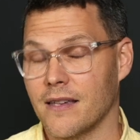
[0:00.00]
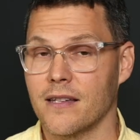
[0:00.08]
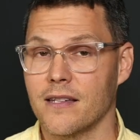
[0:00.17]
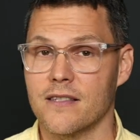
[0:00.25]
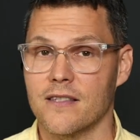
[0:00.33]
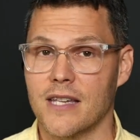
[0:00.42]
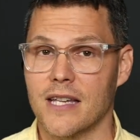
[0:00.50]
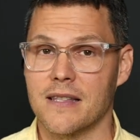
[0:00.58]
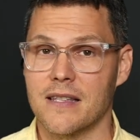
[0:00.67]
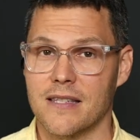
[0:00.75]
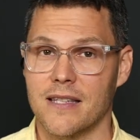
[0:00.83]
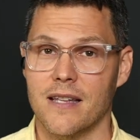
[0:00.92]
is getting
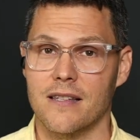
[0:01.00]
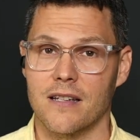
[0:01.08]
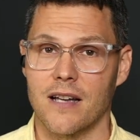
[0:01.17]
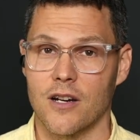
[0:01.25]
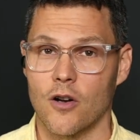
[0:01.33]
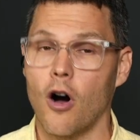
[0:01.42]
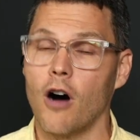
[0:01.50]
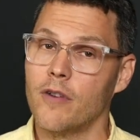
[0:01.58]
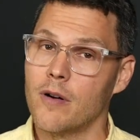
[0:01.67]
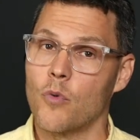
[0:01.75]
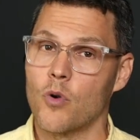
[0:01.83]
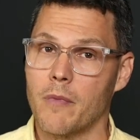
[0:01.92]
the states to kind of cough
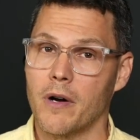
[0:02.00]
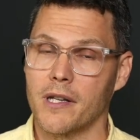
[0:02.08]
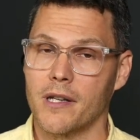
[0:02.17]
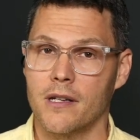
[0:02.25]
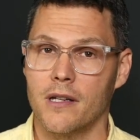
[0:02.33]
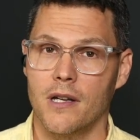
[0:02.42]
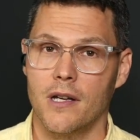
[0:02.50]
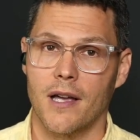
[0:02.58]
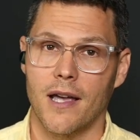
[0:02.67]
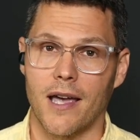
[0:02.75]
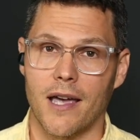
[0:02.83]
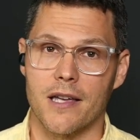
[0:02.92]
up more money
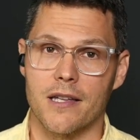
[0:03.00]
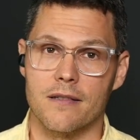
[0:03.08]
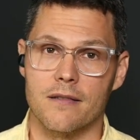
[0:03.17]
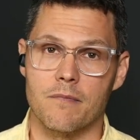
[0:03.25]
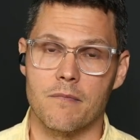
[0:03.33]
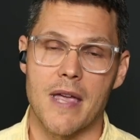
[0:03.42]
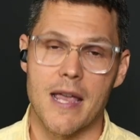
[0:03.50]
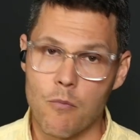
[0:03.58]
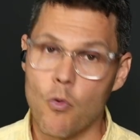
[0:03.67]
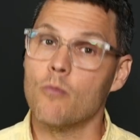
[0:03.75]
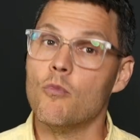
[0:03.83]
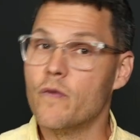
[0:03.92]
and make
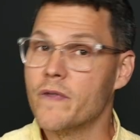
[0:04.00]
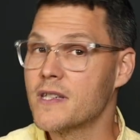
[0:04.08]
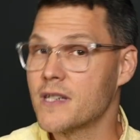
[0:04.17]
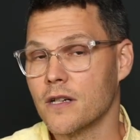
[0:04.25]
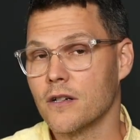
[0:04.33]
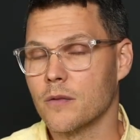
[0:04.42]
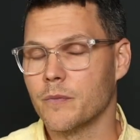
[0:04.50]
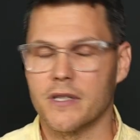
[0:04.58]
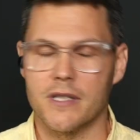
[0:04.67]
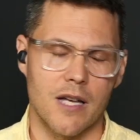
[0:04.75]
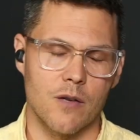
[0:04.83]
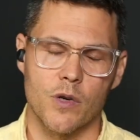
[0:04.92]
more movies here. But
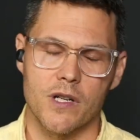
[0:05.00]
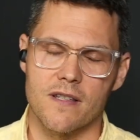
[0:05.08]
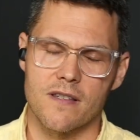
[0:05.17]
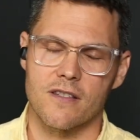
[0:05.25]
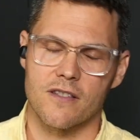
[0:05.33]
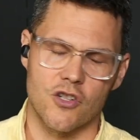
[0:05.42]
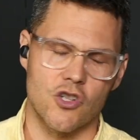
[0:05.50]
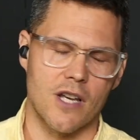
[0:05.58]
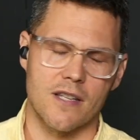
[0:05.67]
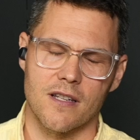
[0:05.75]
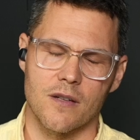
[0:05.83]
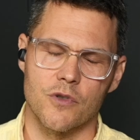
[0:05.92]
yeah, what he's
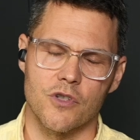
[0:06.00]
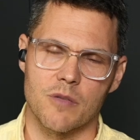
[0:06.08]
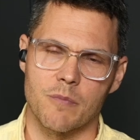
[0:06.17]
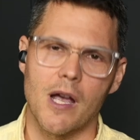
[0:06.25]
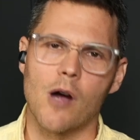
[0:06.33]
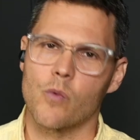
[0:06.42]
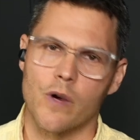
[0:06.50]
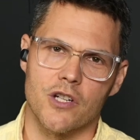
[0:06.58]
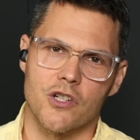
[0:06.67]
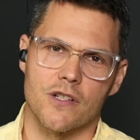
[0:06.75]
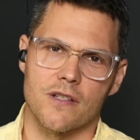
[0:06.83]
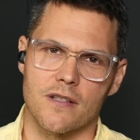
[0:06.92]
suggesting would just be
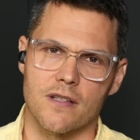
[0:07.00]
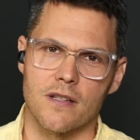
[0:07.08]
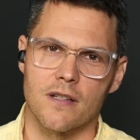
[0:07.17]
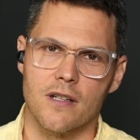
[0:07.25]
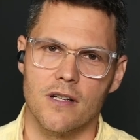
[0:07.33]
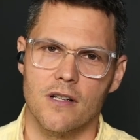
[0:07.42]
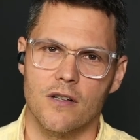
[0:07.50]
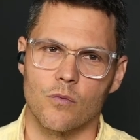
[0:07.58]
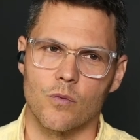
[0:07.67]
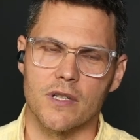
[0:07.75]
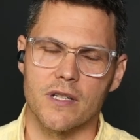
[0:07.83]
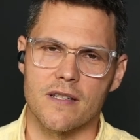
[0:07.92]
outrageous and
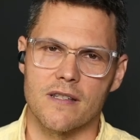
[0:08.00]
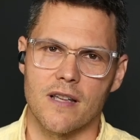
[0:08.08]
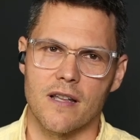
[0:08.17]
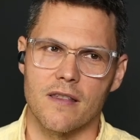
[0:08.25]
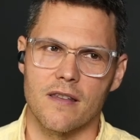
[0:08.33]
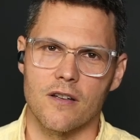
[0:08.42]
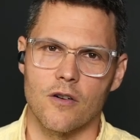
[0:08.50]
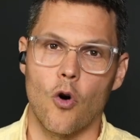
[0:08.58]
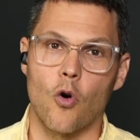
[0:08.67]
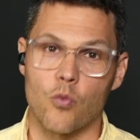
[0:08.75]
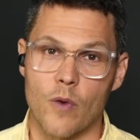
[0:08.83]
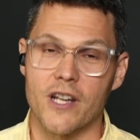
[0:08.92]
really send the
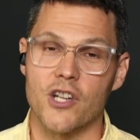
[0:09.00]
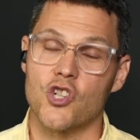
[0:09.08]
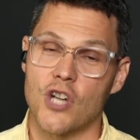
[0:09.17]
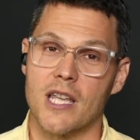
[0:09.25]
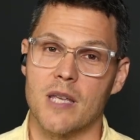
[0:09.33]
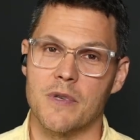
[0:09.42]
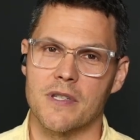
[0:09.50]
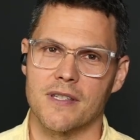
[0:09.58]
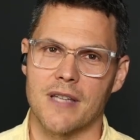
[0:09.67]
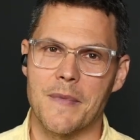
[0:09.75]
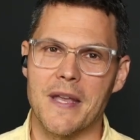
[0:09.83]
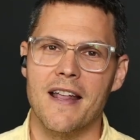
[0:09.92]
already shaky business.
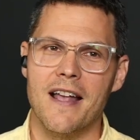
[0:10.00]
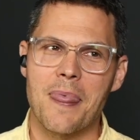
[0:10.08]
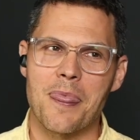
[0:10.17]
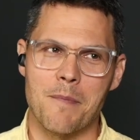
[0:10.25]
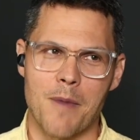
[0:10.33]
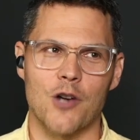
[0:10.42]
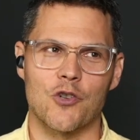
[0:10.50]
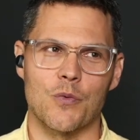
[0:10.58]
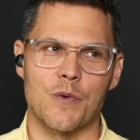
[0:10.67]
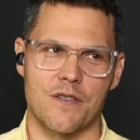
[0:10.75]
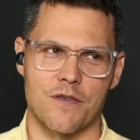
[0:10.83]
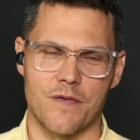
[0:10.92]
I mean, the mantra
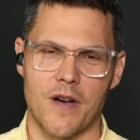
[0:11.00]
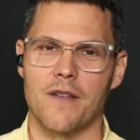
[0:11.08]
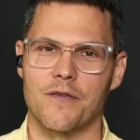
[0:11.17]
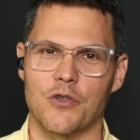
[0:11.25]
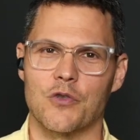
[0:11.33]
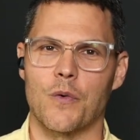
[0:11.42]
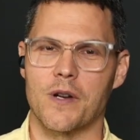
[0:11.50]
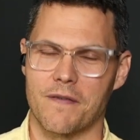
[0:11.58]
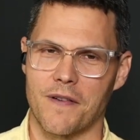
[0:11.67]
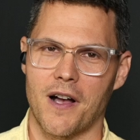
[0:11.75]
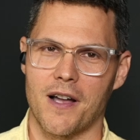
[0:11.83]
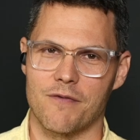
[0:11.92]
was survive till
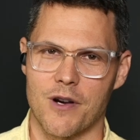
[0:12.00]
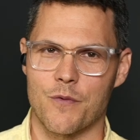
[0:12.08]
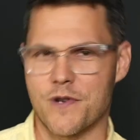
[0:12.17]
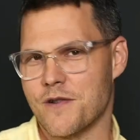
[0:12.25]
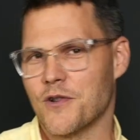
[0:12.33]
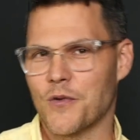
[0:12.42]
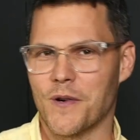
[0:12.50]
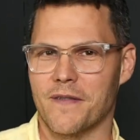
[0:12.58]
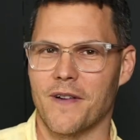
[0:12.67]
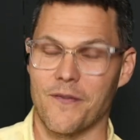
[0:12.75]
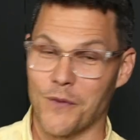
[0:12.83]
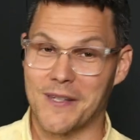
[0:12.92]
25, right? We're here in
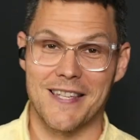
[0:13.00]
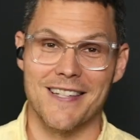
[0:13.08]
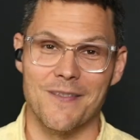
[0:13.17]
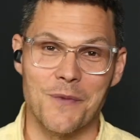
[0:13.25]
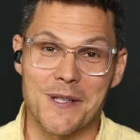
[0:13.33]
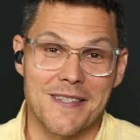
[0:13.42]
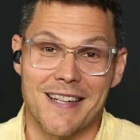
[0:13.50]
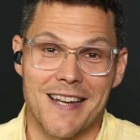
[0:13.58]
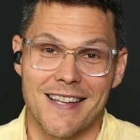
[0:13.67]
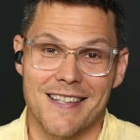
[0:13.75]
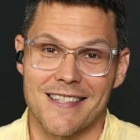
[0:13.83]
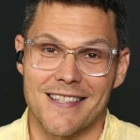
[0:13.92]
25. What's the
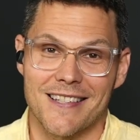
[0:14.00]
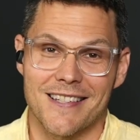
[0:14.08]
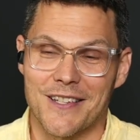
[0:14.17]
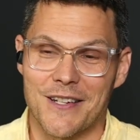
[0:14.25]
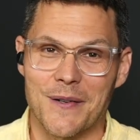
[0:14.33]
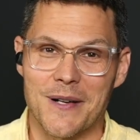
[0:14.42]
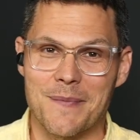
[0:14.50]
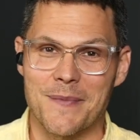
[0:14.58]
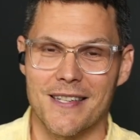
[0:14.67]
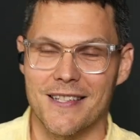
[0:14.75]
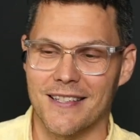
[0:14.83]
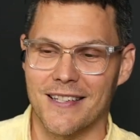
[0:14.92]
next thing? You know what I
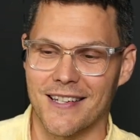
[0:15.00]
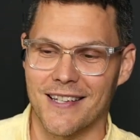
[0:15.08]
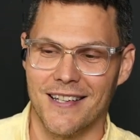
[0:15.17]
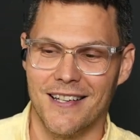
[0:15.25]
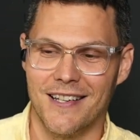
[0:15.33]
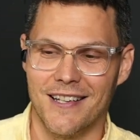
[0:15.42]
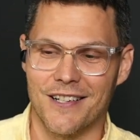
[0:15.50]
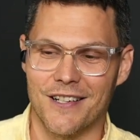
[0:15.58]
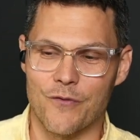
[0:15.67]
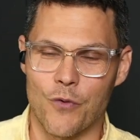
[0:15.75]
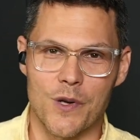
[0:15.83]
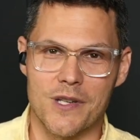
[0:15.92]
mean? Like
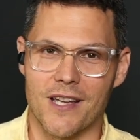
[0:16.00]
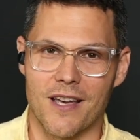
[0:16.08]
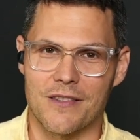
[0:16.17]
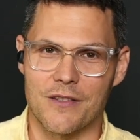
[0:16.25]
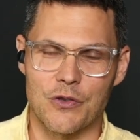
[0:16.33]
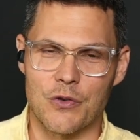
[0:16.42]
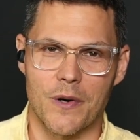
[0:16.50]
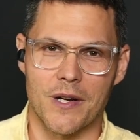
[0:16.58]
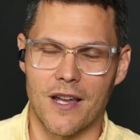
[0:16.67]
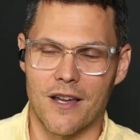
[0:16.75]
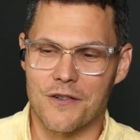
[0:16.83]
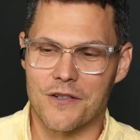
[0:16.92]
avoid death till
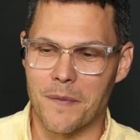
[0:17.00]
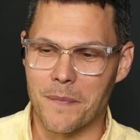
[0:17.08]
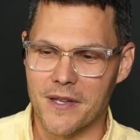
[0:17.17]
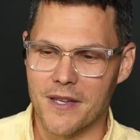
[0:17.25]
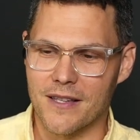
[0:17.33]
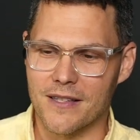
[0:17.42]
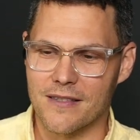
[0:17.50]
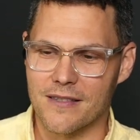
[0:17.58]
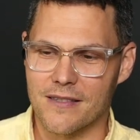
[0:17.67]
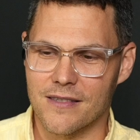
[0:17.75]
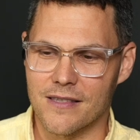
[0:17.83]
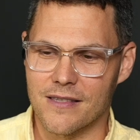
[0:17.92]
28 or something.
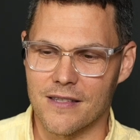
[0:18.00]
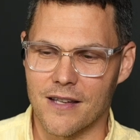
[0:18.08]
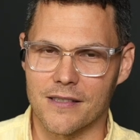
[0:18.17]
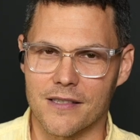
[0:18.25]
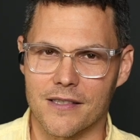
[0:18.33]
It's nuts.